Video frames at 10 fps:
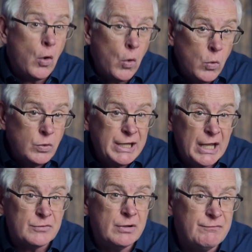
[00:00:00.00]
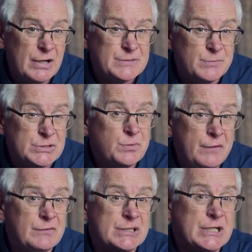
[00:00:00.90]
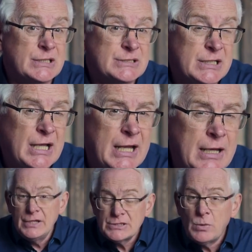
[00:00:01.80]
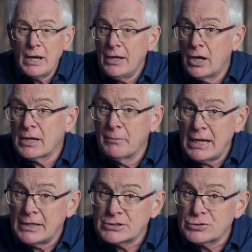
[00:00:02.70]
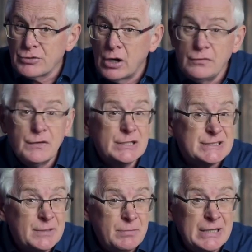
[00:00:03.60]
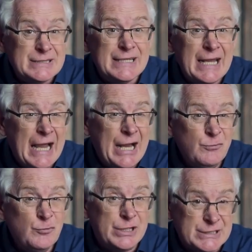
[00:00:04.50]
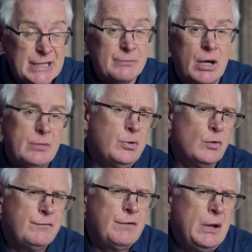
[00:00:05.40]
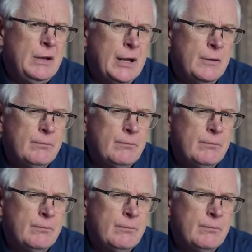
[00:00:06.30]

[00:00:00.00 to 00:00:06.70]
all the other investments we've discussed today. This way, I can balance growth, stability, and risk in my portfolio.